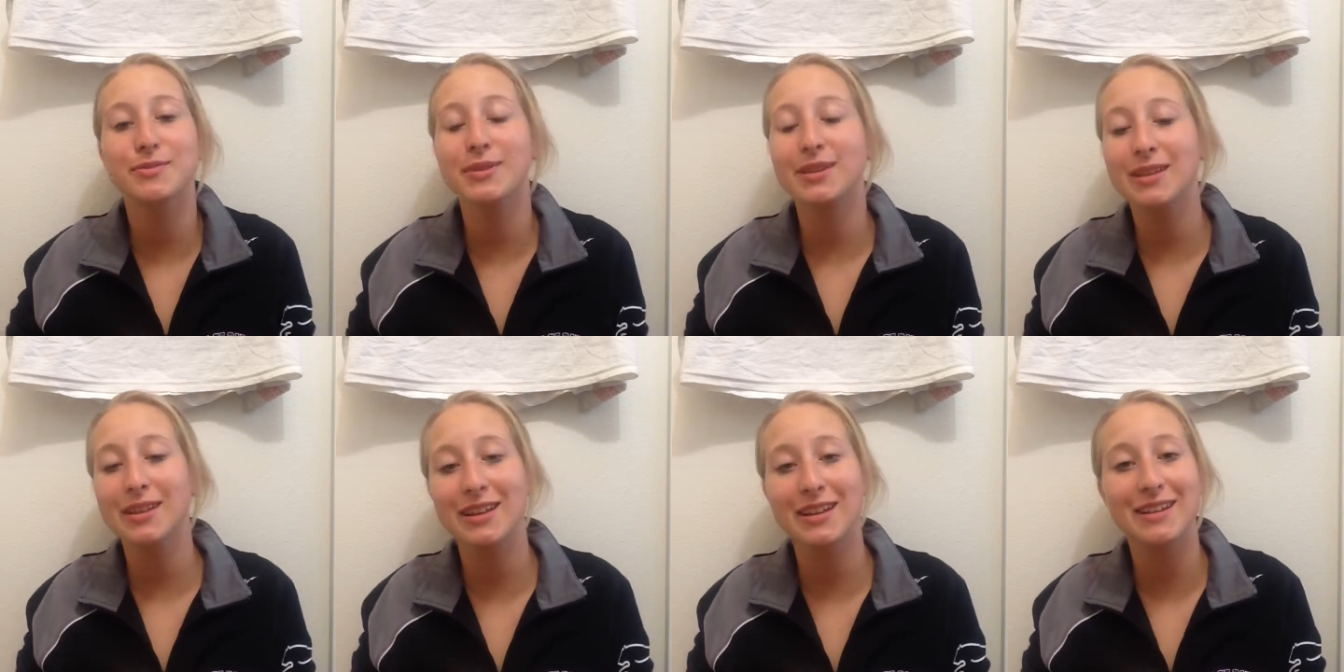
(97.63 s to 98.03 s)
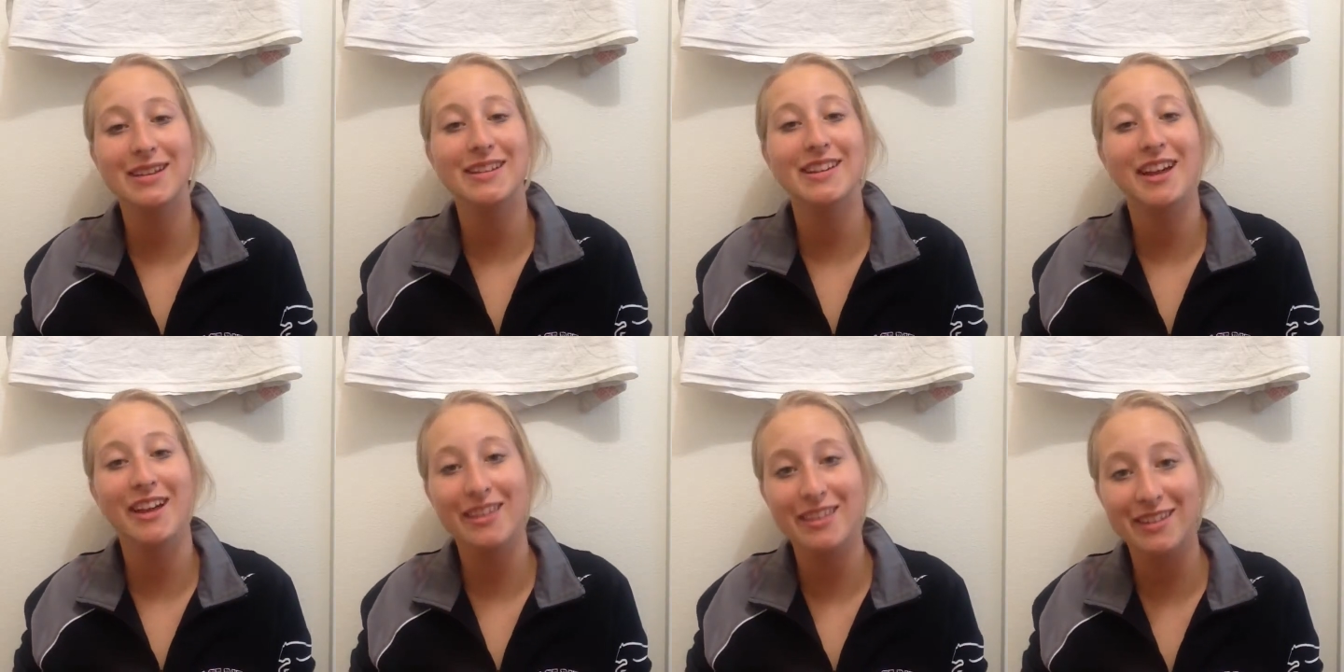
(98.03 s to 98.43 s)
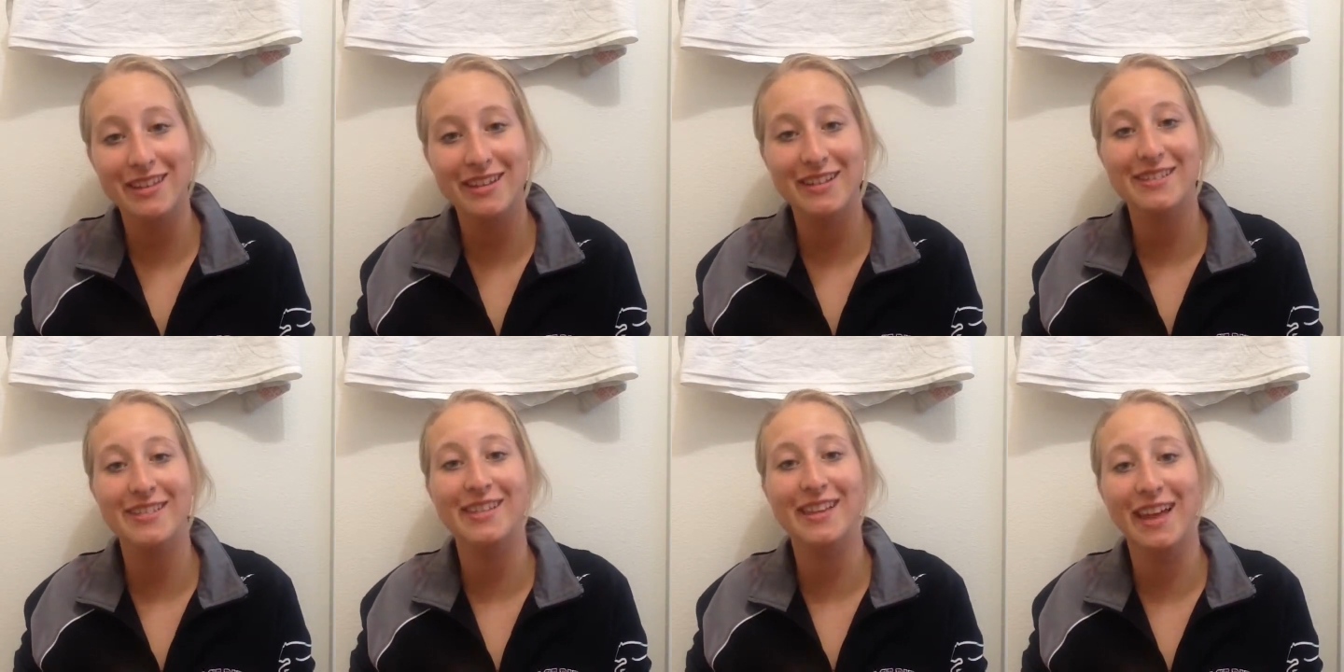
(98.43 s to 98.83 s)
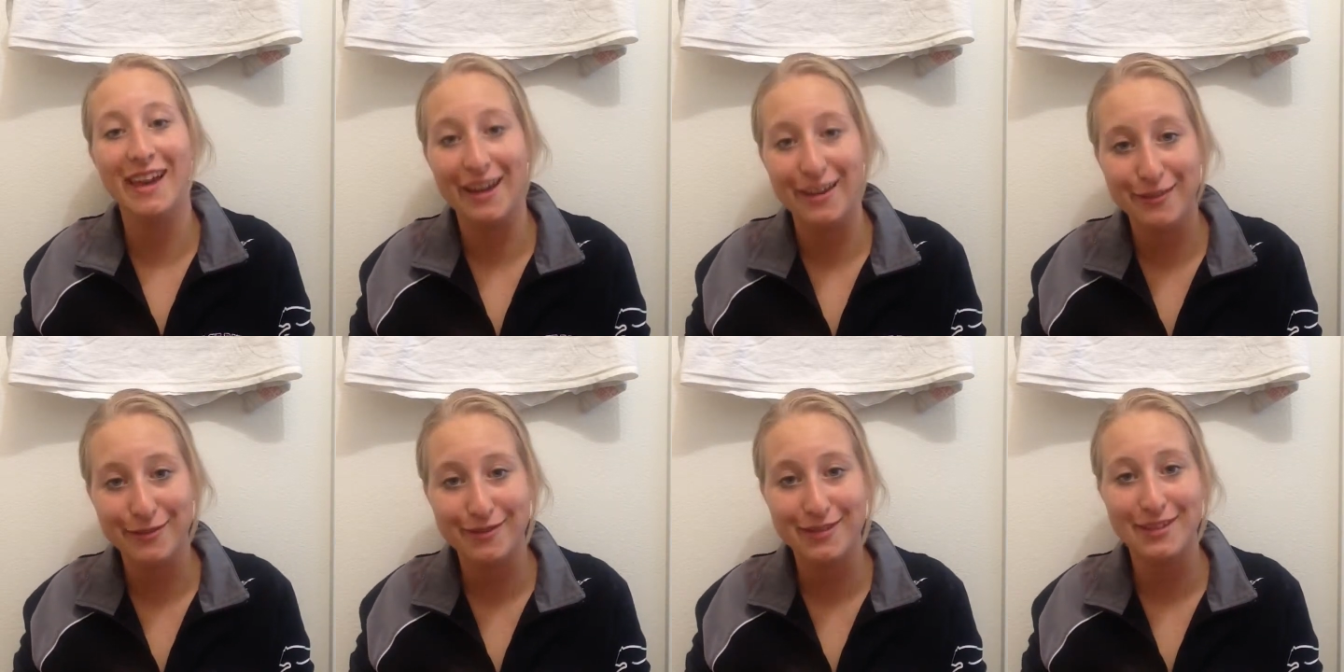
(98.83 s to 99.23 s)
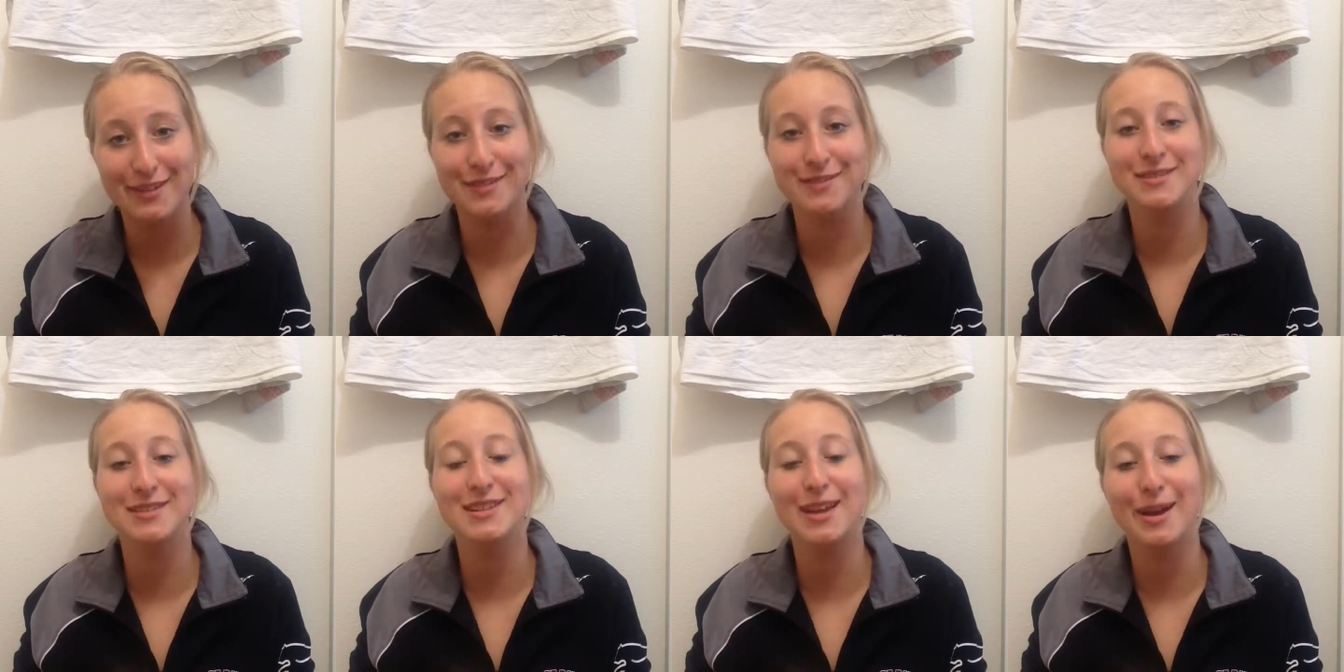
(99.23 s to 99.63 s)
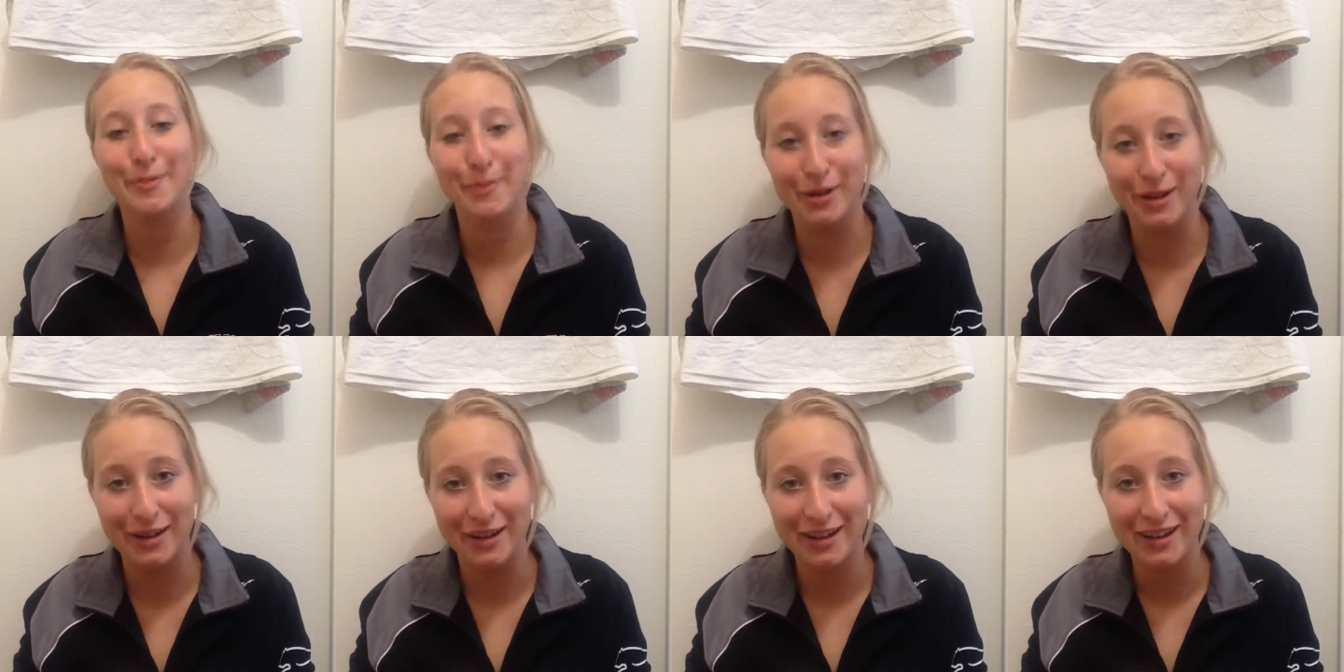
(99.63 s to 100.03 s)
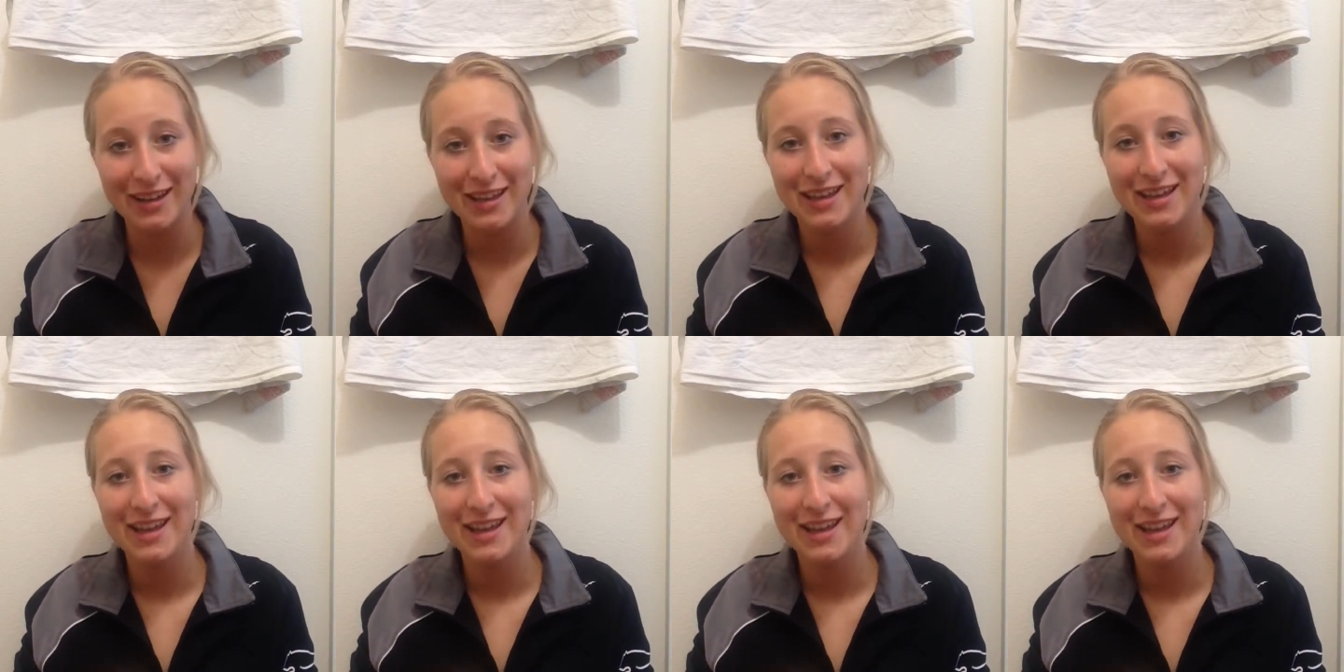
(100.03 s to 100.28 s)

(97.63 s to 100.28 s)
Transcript: really nothing left of summer.